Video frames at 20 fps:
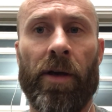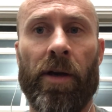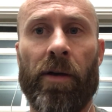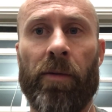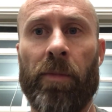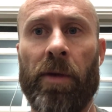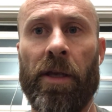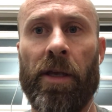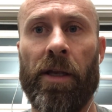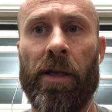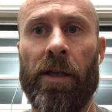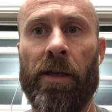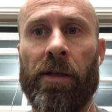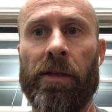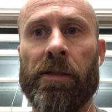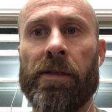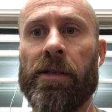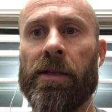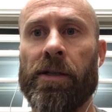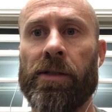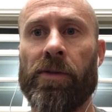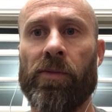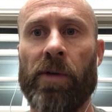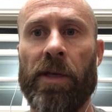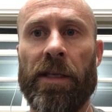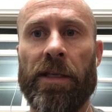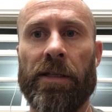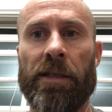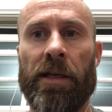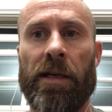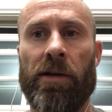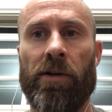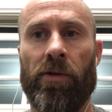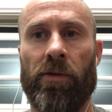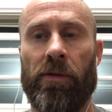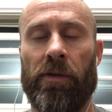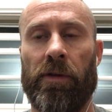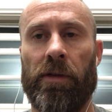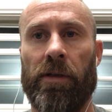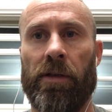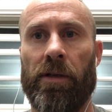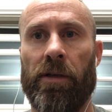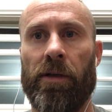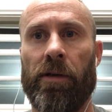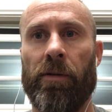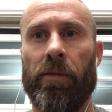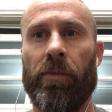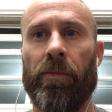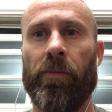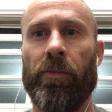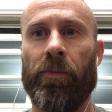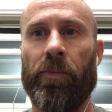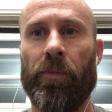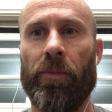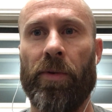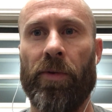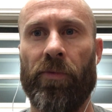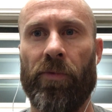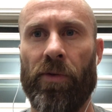I'm in 6 weeks now. But